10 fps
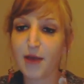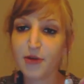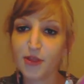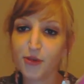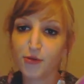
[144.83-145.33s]
I
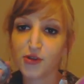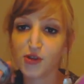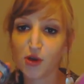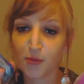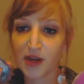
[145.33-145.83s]
went through
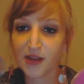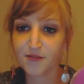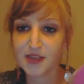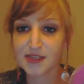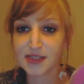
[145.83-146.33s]
so many
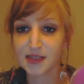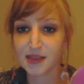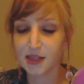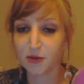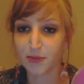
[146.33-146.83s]
of these
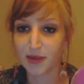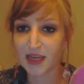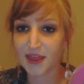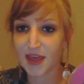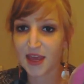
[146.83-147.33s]
little
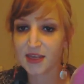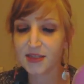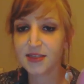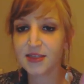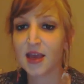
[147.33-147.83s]
mini
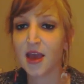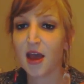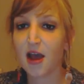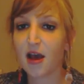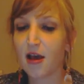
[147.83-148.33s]
things,
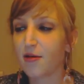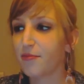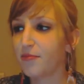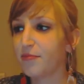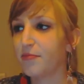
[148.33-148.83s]

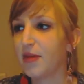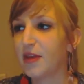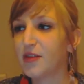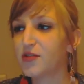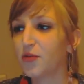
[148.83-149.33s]
and
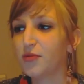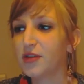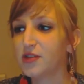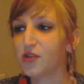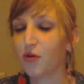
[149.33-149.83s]
there's
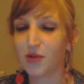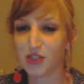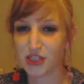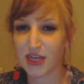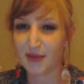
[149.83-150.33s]
only so
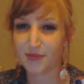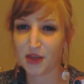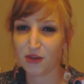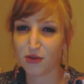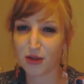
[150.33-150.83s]
much tape
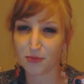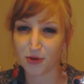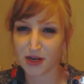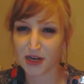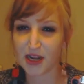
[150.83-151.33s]
that you can
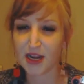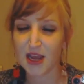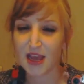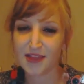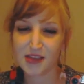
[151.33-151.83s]
put in it.
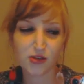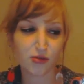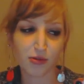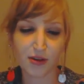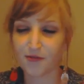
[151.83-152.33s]
These
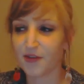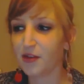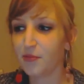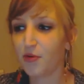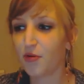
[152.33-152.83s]
are
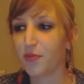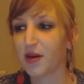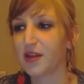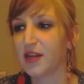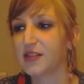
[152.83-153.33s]
refillable,
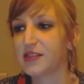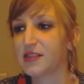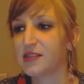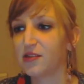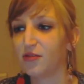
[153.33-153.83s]
but it's
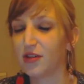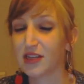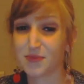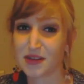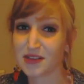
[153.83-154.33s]
still
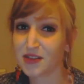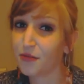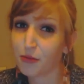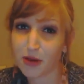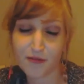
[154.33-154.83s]

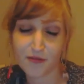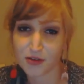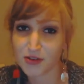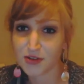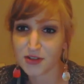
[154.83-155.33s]
expensive. The
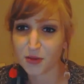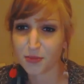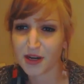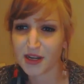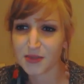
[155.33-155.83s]
refills are still
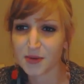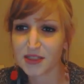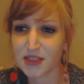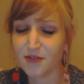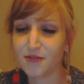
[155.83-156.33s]
pretty
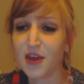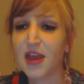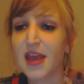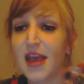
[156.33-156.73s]
expensive.